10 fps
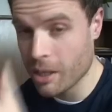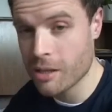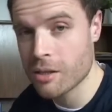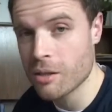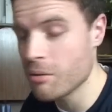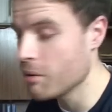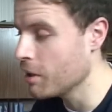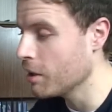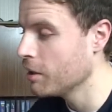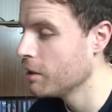
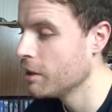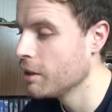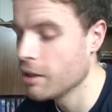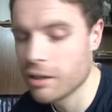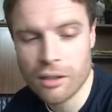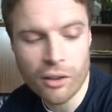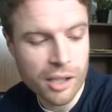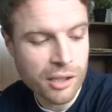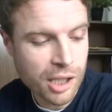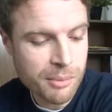PS2
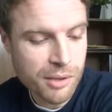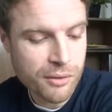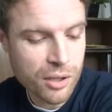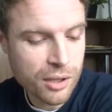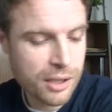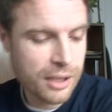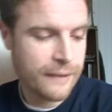light gun games I've got.